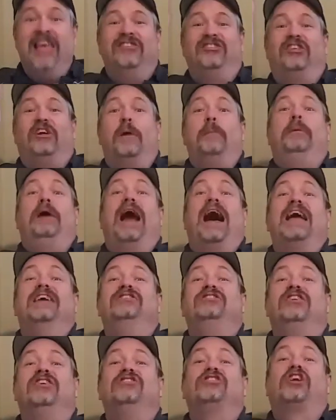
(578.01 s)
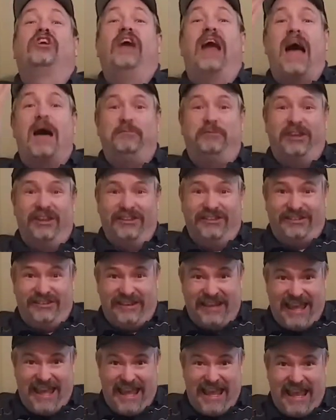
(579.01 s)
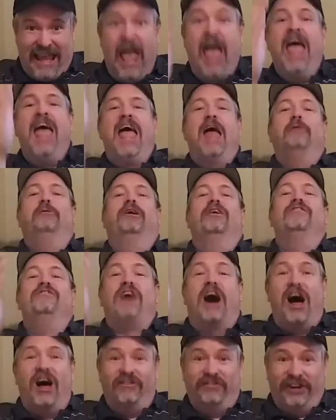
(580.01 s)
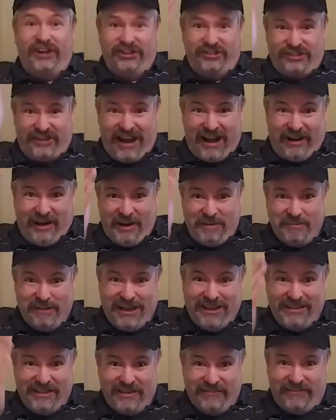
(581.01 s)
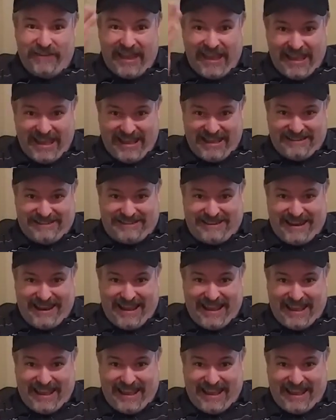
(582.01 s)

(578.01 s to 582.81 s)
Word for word: surprised as crap to see a revolver staring me in the face.